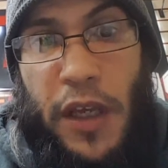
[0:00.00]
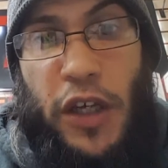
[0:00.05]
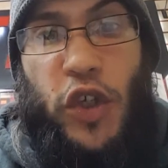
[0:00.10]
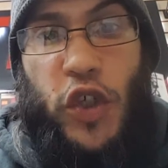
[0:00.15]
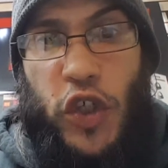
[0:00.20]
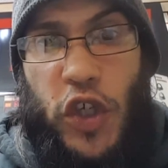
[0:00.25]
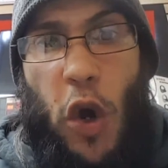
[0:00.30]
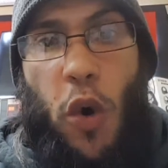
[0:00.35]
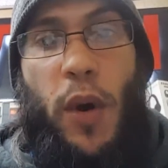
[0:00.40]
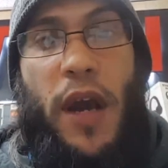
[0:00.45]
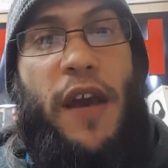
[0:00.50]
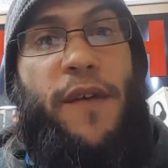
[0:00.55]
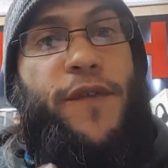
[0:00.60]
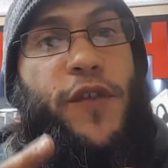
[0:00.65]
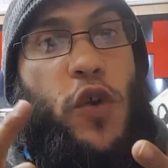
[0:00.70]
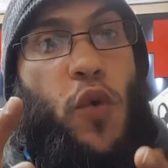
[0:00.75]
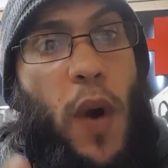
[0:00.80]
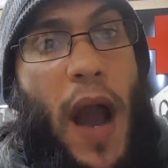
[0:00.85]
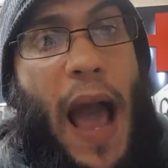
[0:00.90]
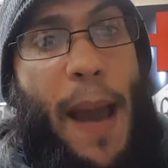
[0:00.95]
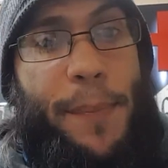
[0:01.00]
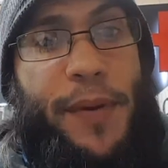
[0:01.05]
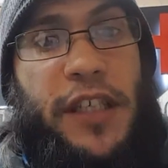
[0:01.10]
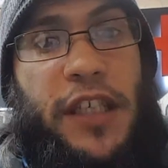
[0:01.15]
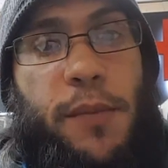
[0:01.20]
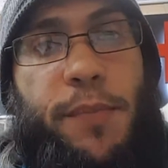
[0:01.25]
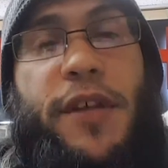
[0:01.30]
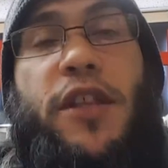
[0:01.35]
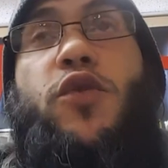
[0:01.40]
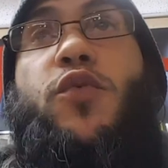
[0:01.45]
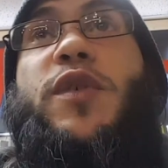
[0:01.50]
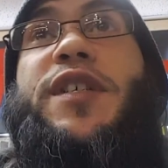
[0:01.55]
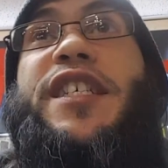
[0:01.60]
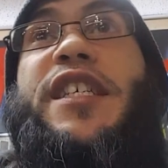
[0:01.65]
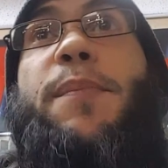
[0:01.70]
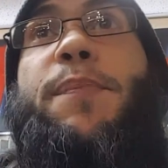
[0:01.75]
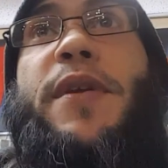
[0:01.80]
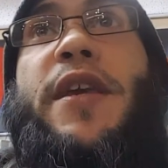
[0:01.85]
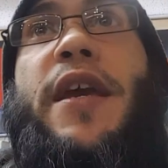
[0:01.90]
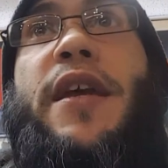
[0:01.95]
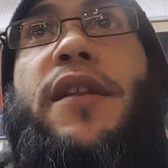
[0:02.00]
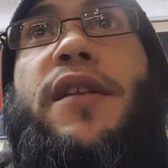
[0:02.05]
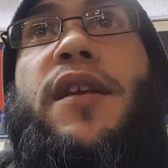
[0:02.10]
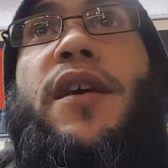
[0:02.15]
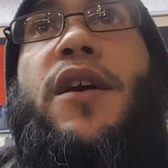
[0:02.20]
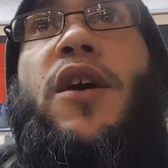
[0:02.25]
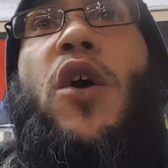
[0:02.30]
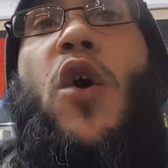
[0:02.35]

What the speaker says: So if you happen to be the recipient,